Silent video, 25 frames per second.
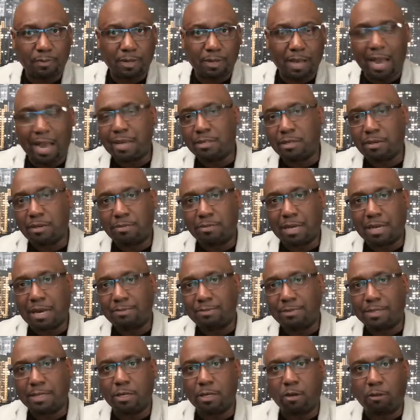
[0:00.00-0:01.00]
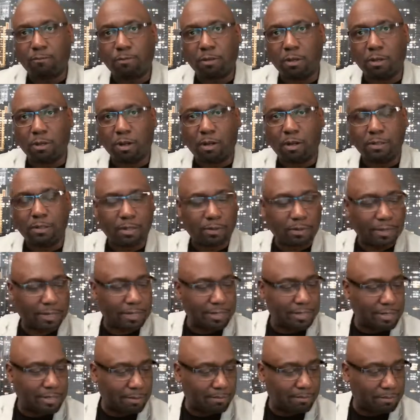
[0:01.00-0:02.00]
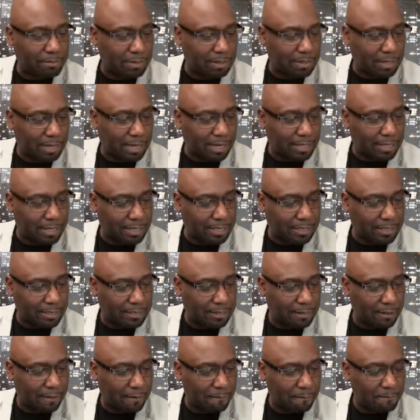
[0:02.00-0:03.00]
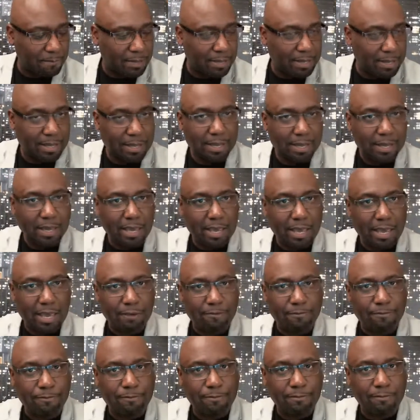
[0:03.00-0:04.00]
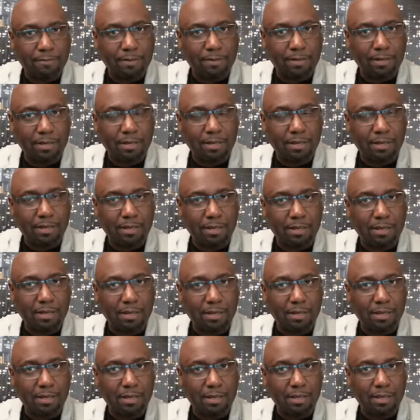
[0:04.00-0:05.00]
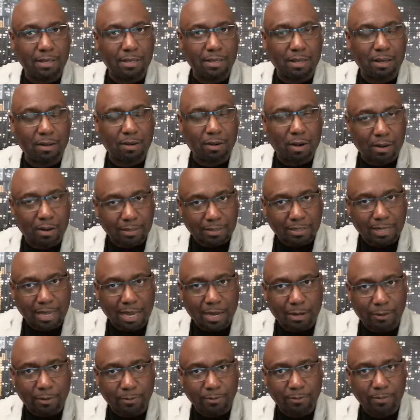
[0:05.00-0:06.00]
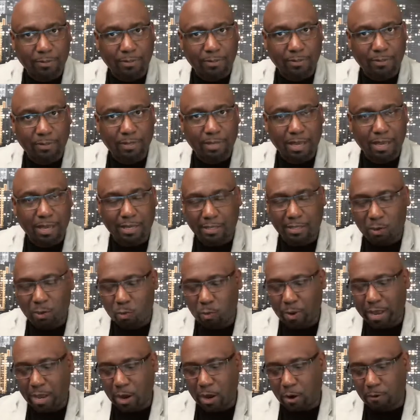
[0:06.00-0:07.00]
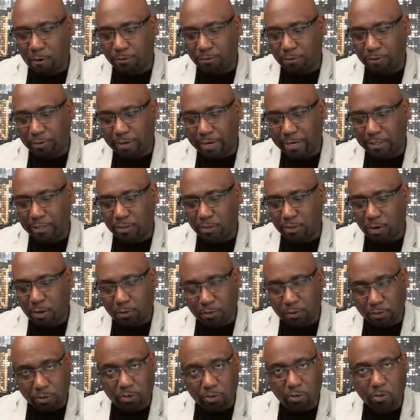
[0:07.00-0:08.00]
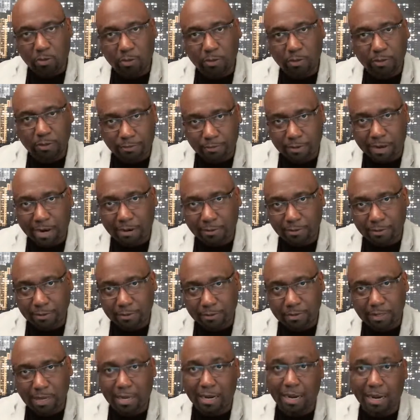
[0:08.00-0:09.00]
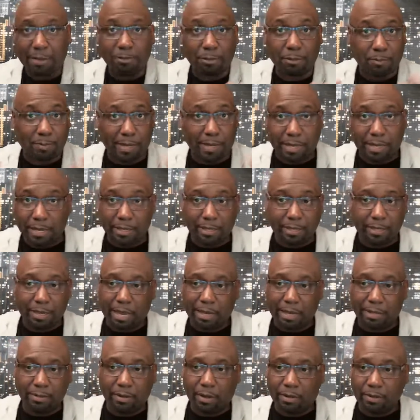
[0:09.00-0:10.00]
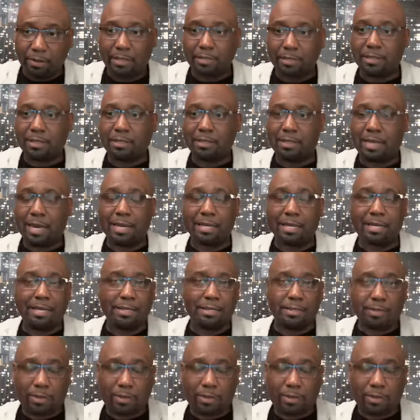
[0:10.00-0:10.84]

I sometimes think of the lockdown as something like this. If the lockdown is a way of trying to control the virus, and I'm speaking not as a scientist,